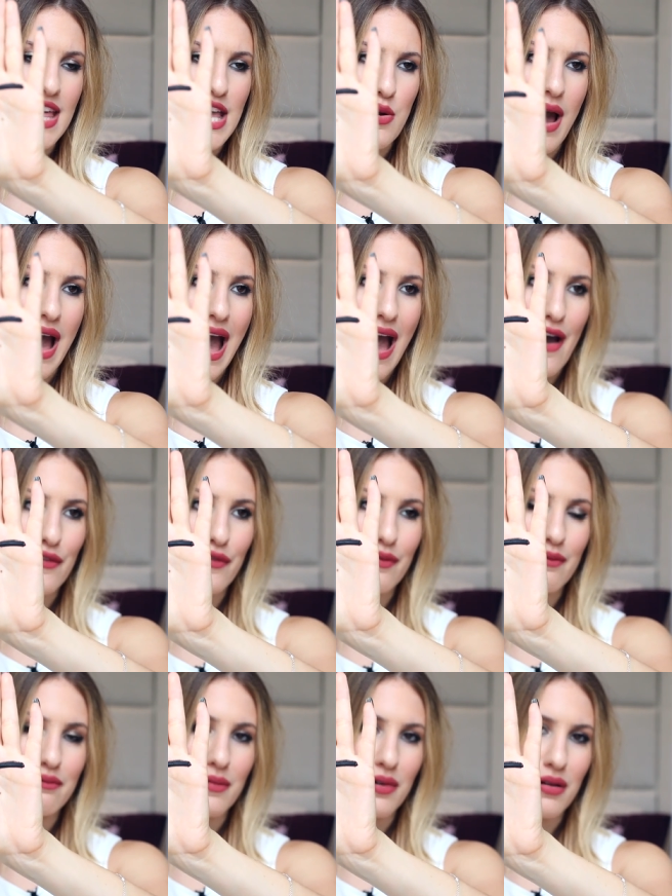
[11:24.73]
that you
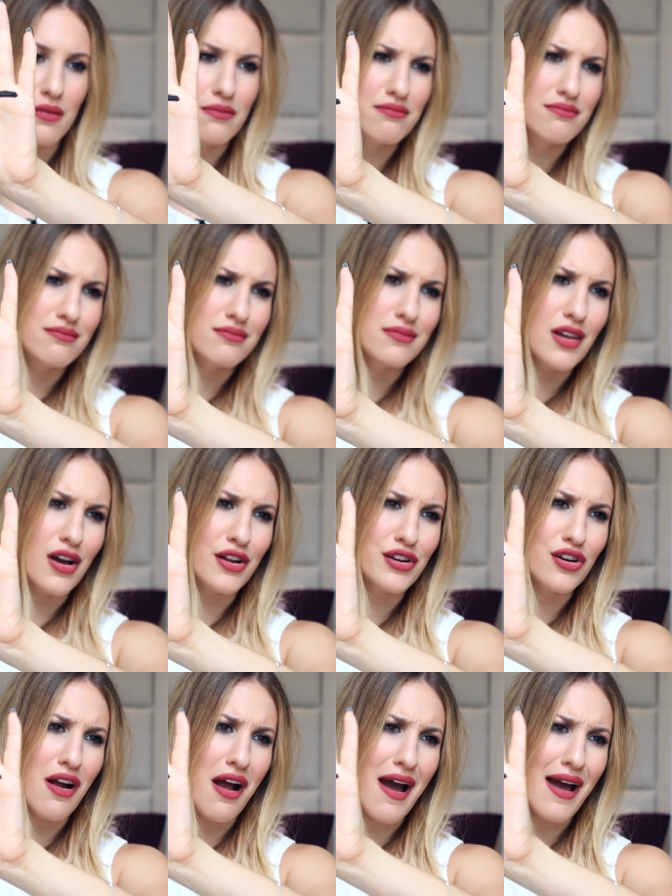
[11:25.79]
have on
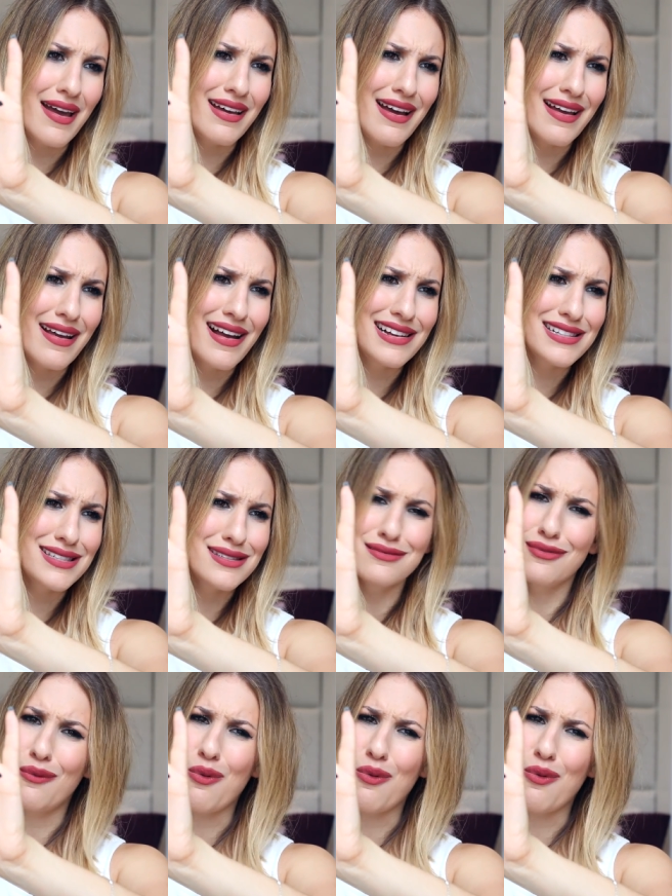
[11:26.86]
your eye, I guess.